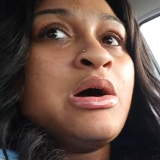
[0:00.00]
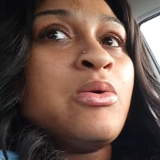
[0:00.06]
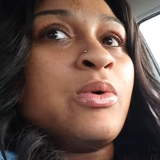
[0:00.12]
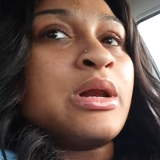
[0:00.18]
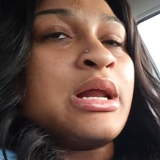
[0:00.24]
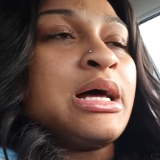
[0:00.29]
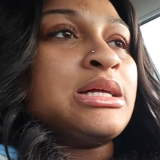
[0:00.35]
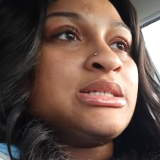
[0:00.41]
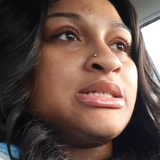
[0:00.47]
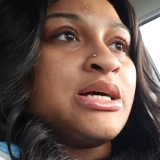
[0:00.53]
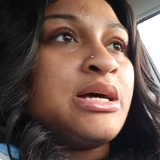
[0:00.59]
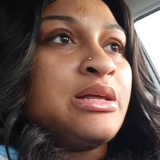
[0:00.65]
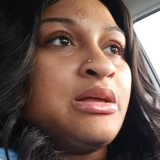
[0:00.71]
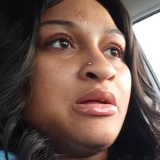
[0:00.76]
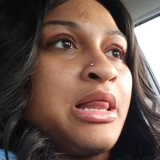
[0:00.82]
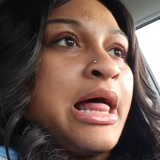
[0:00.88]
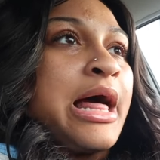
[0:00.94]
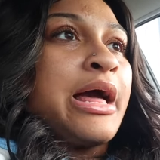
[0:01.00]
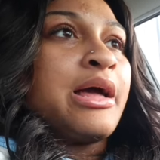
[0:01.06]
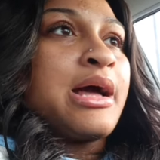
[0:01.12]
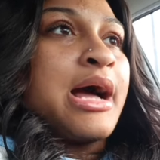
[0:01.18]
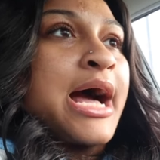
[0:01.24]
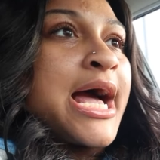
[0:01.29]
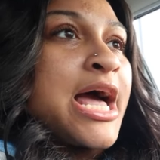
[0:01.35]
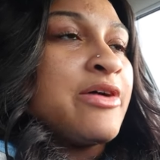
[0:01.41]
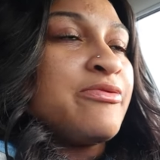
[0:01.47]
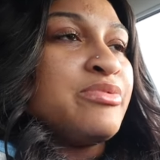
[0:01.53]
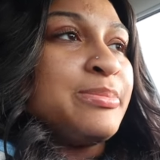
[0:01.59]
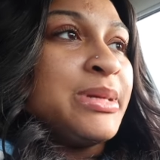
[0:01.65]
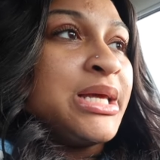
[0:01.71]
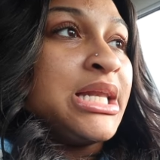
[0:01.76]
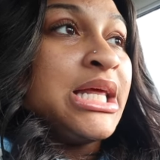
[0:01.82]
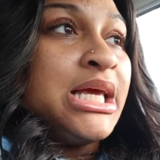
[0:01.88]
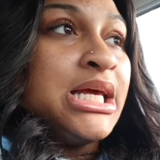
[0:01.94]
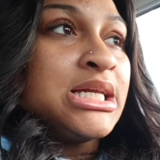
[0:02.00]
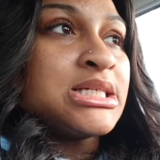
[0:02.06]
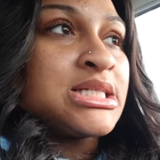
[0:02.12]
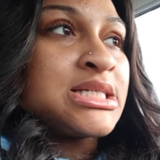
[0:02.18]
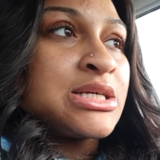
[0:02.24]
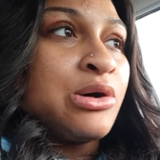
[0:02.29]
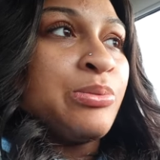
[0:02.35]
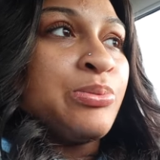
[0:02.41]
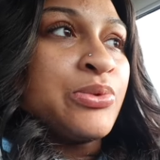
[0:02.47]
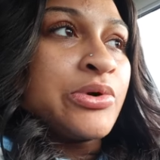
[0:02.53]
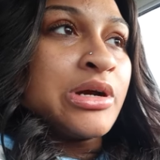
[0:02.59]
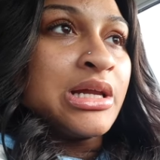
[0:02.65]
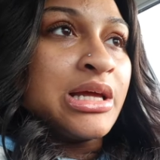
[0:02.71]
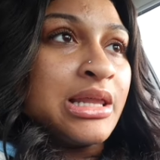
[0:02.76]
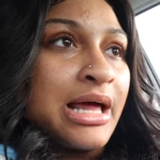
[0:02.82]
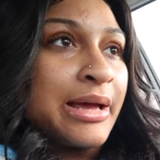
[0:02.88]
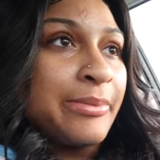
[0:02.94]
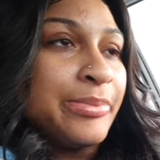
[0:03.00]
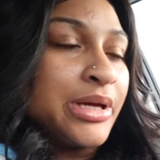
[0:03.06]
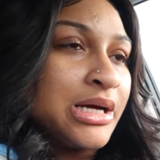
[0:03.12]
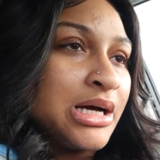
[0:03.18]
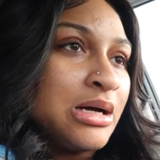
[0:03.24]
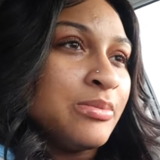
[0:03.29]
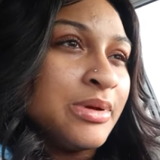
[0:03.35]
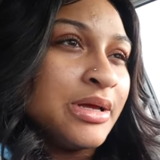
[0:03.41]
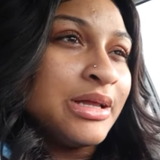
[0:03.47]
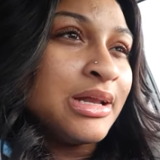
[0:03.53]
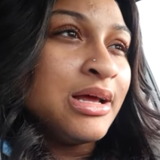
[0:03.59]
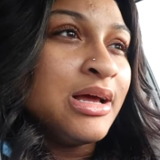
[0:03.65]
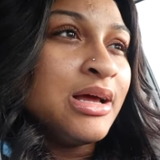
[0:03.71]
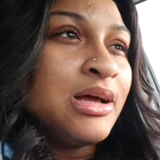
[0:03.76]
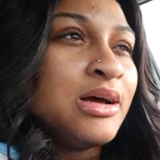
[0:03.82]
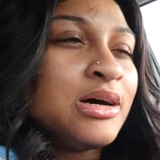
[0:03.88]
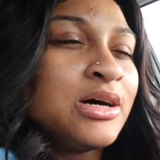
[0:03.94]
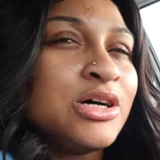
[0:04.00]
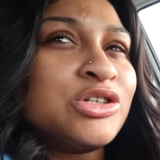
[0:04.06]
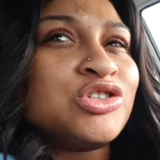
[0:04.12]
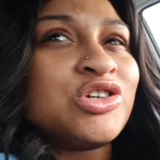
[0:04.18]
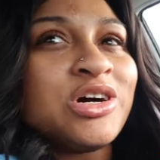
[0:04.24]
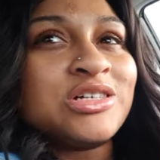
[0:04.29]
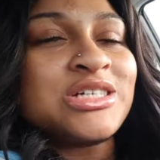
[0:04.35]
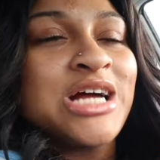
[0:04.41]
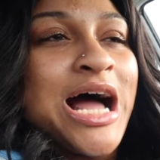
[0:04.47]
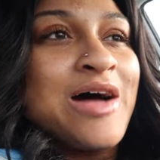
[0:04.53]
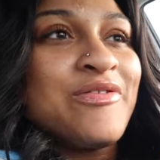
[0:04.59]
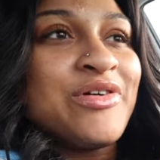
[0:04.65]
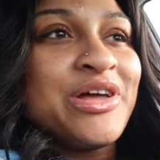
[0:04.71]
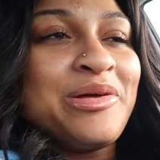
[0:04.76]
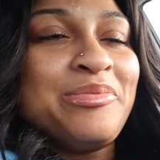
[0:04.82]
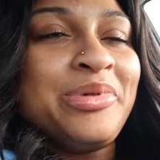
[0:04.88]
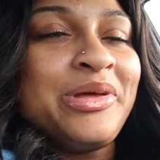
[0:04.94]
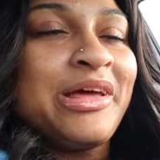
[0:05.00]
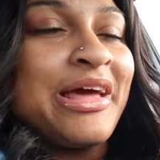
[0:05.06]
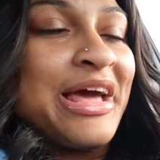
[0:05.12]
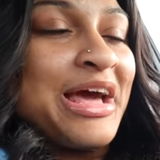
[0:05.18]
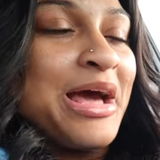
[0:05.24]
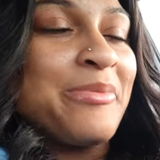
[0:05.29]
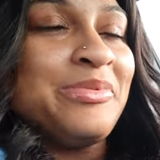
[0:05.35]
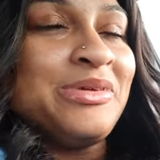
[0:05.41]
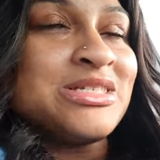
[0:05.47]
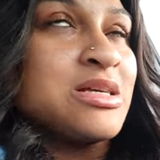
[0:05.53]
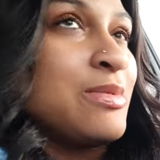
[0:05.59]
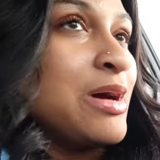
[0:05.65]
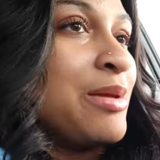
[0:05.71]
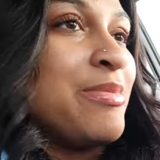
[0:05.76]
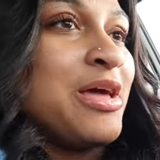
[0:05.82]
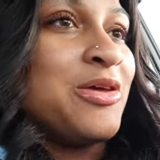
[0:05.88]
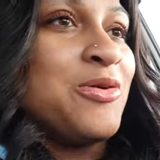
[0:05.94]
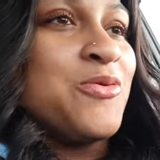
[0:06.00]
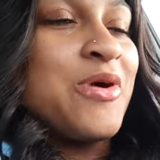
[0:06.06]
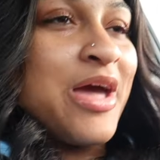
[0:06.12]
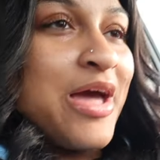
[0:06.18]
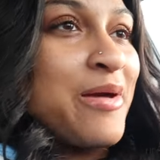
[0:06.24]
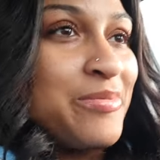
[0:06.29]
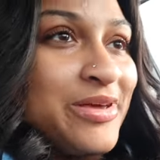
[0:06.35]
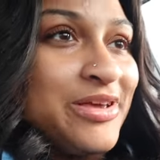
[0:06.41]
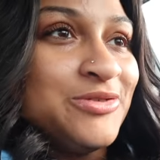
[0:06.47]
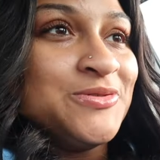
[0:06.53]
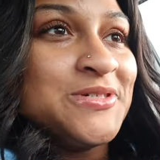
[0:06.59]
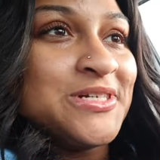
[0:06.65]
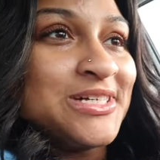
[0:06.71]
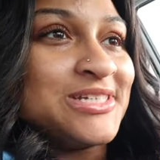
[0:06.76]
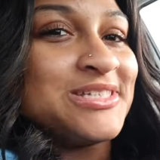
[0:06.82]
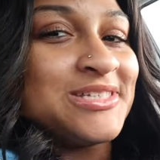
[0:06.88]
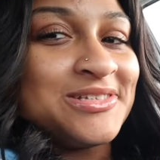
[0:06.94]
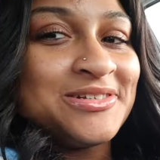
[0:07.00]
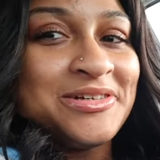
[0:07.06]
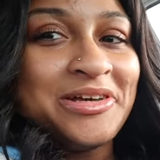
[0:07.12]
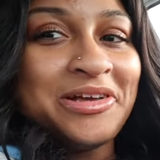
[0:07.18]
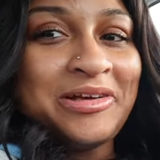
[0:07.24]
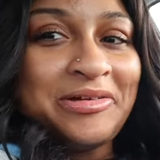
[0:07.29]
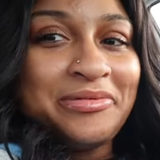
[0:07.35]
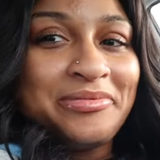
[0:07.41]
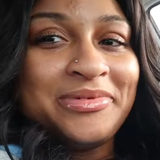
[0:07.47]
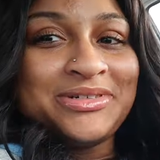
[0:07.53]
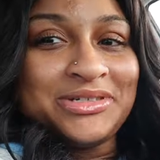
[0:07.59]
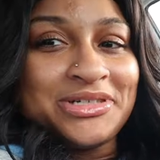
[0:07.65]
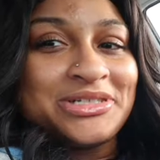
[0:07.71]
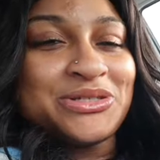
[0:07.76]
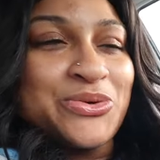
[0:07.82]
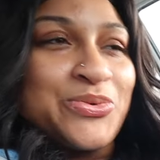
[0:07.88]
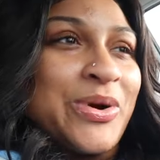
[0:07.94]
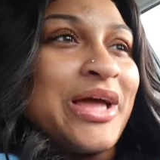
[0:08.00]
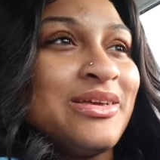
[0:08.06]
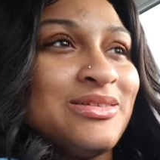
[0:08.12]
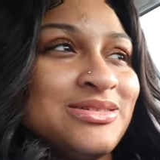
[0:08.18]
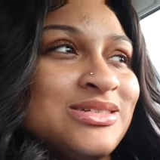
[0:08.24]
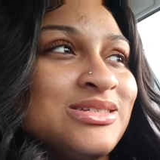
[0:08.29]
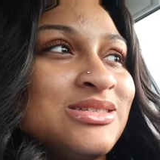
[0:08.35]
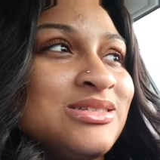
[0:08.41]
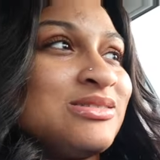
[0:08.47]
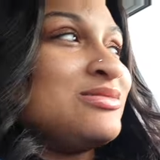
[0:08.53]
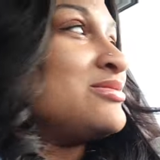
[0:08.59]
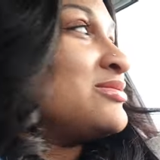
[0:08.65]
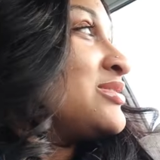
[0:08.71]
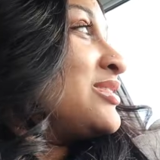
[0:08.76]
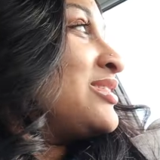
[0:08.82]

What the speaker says: When I tell you, like, I have been eating so poorly, like, becoming a truck driver and being happy, somebody make you happy, you just, it's just the weight just,